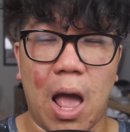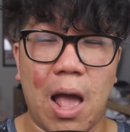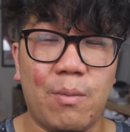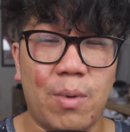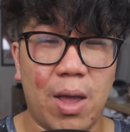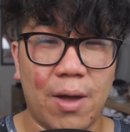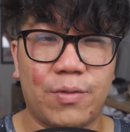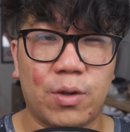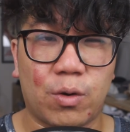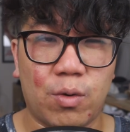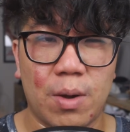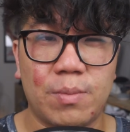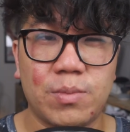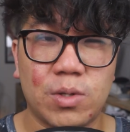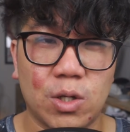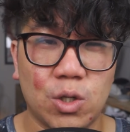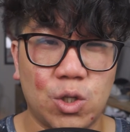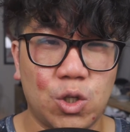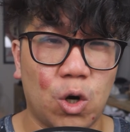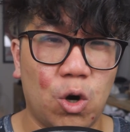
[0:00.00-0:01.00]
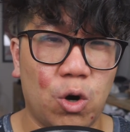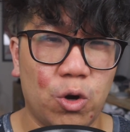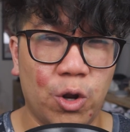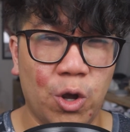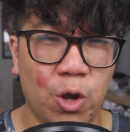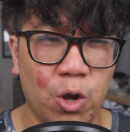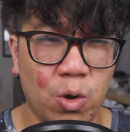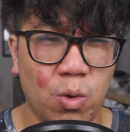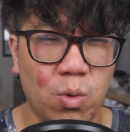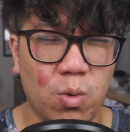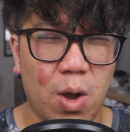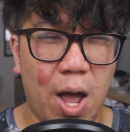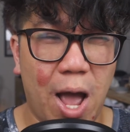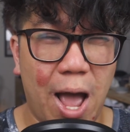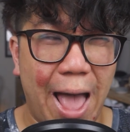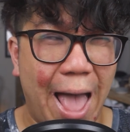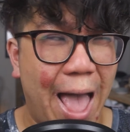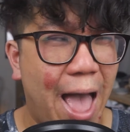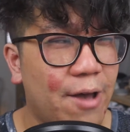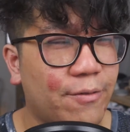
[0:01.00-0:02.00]
and we have the Crimson Dawn, who
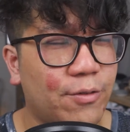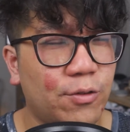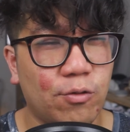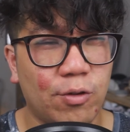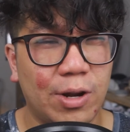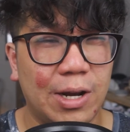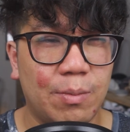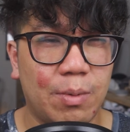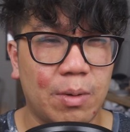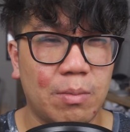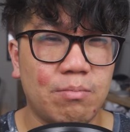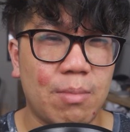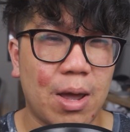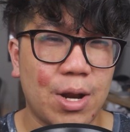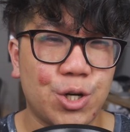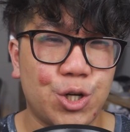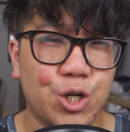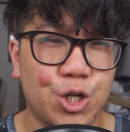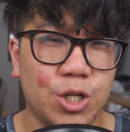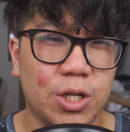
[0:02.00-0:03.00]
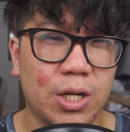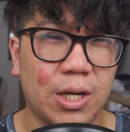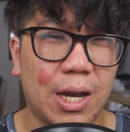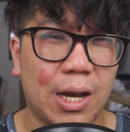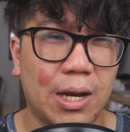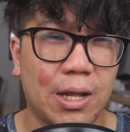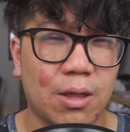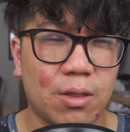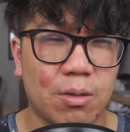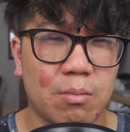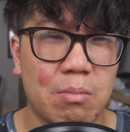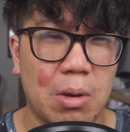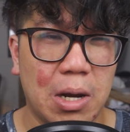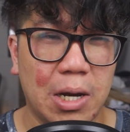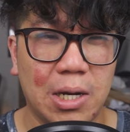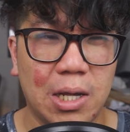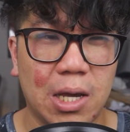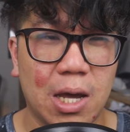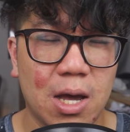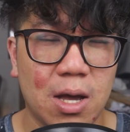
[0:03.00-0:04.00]
haven't really been mentioned in any other
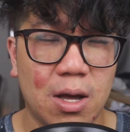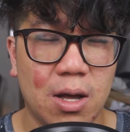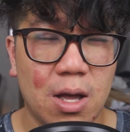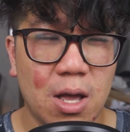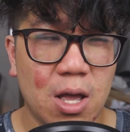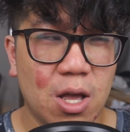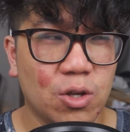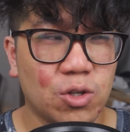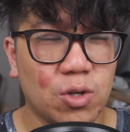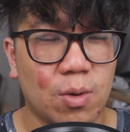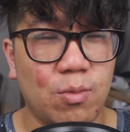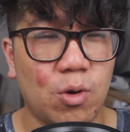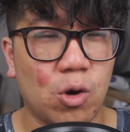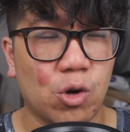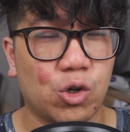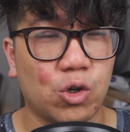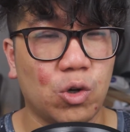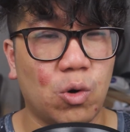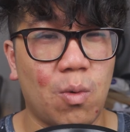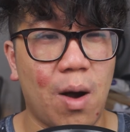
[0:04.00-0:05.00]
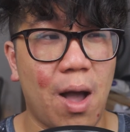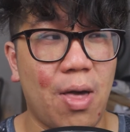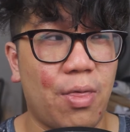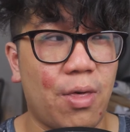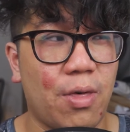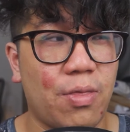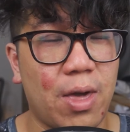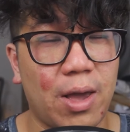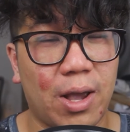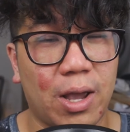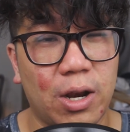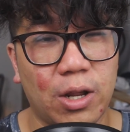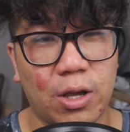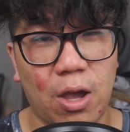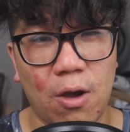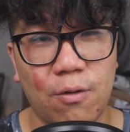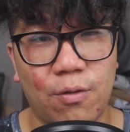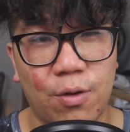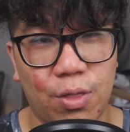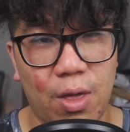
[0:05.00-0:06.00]
media, so I'm not sure whether they're going to
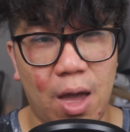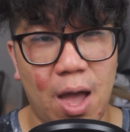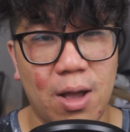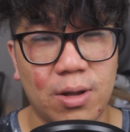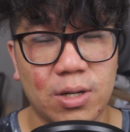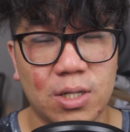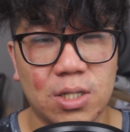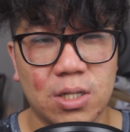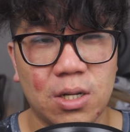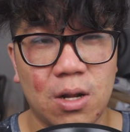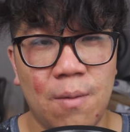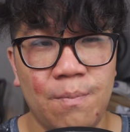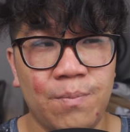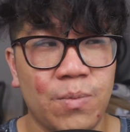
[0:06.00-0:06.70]
go for that,